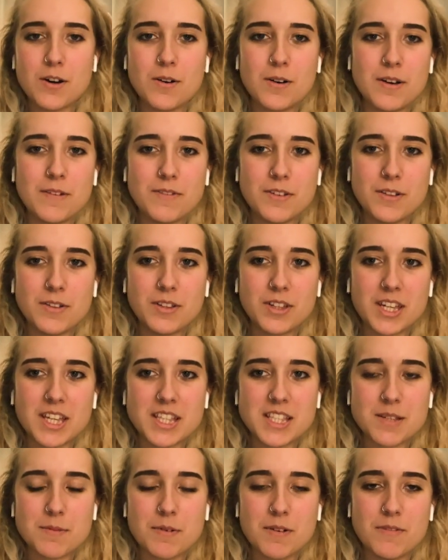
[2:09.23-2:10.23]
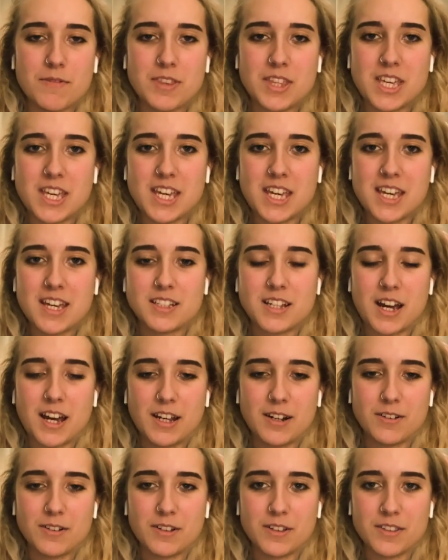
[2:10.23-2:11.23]
if you look at some of the
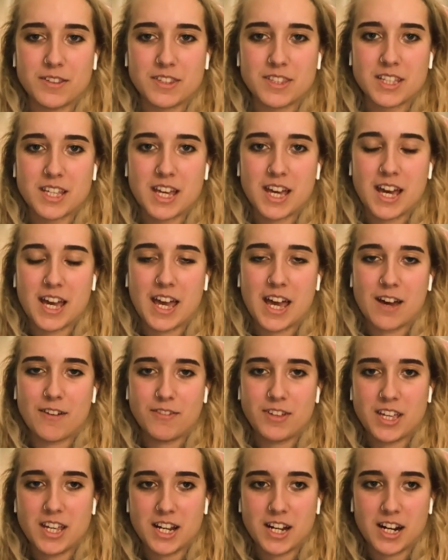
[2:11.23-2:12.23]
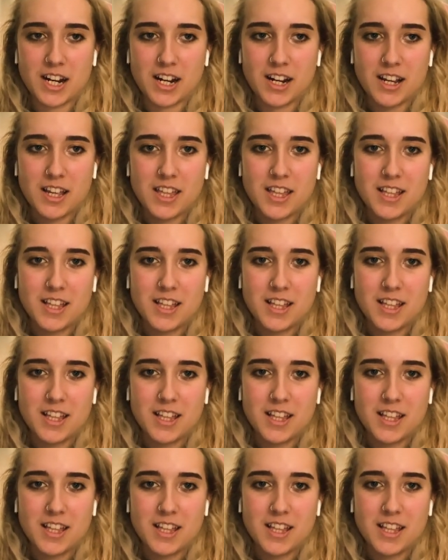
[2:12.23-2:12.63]
titles I have here,